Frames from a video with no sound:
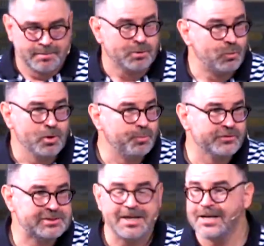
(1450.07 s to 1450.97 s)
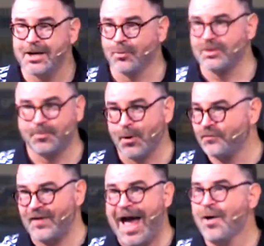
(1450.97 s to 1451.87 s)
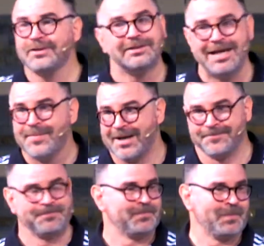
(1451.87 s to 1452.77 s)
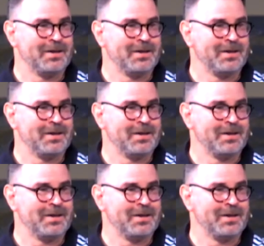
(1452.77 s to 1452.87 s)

But we're presented here with a profound dilemma.